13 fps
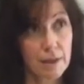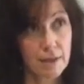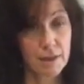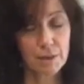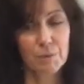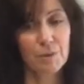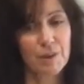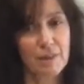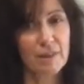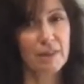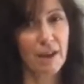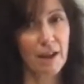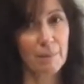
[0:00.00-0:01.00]
in with,
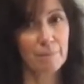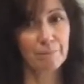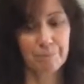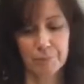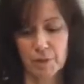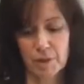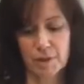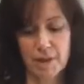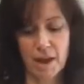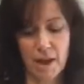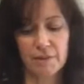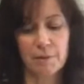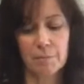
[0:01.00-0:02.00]

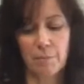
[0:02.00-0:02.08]
the